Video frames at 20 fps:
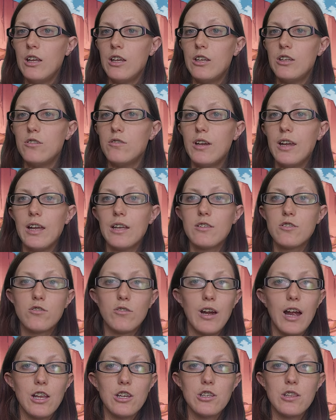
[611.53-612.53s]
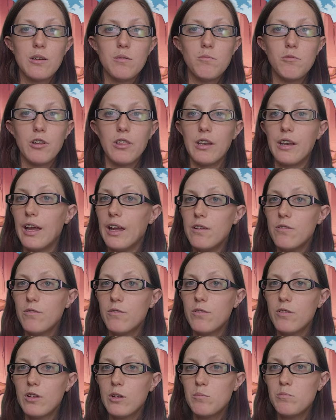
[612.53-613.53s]
you can't scratch them with a knife,
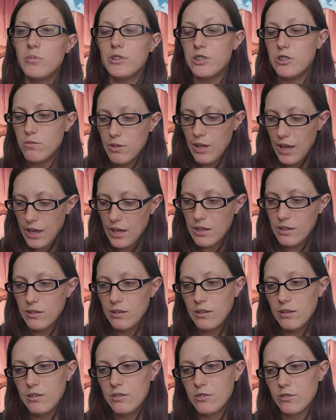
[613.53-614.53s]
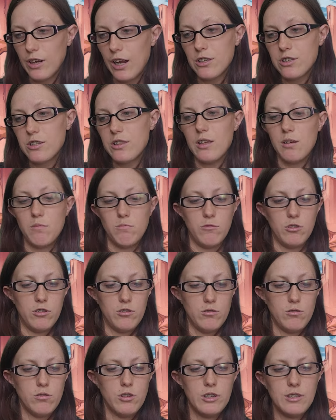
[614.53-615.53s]
but you can scratch them with
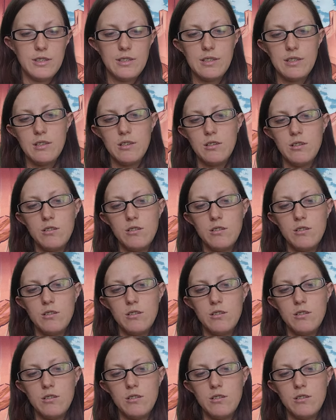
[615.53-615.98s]
quartz.